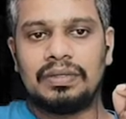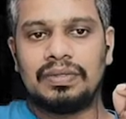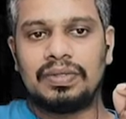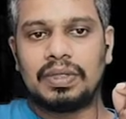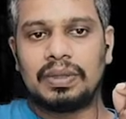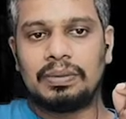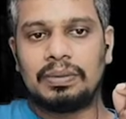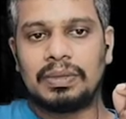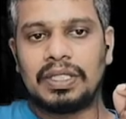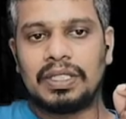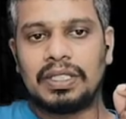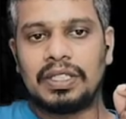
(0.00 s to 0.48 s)

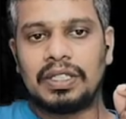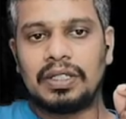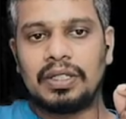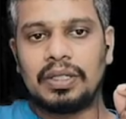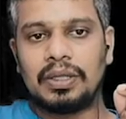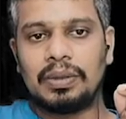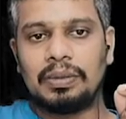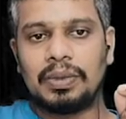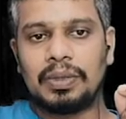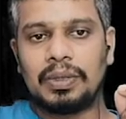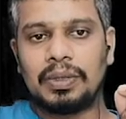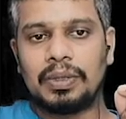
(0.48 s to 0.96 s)
from the 10
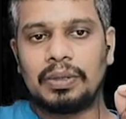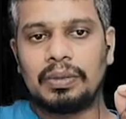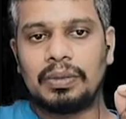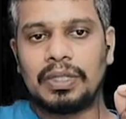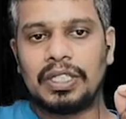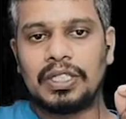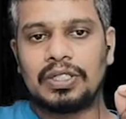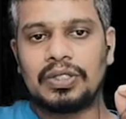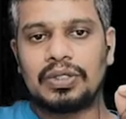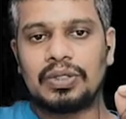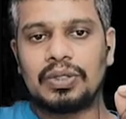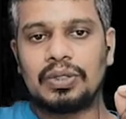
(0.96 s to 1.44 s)
to the power
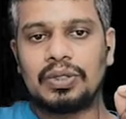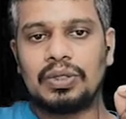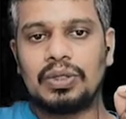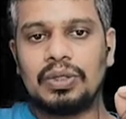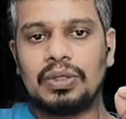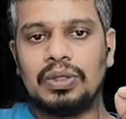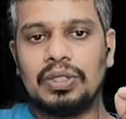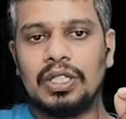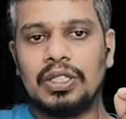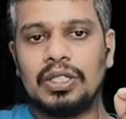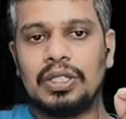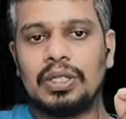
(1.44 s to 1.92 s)
minus 2
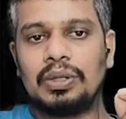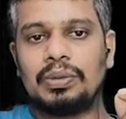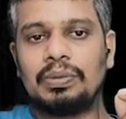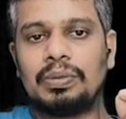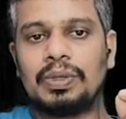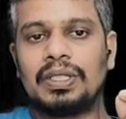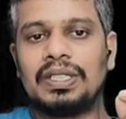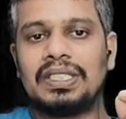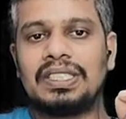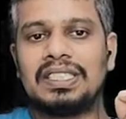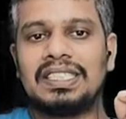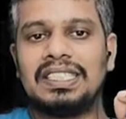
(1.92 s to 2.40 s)
to 10 to
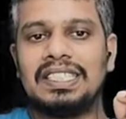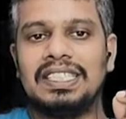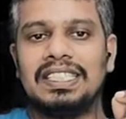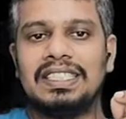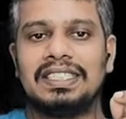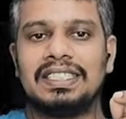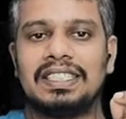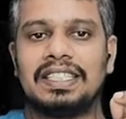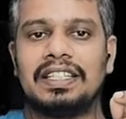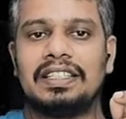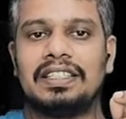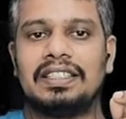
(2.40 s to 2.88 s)
the power
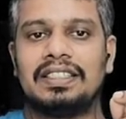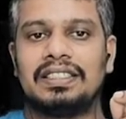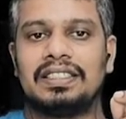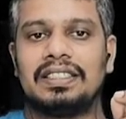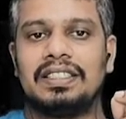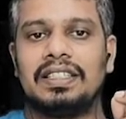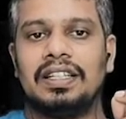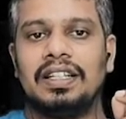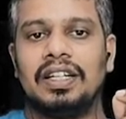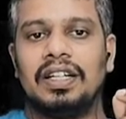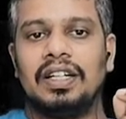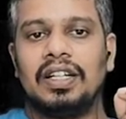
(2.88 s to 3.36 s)
6
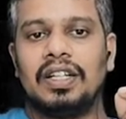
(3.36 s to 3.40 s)
hertz.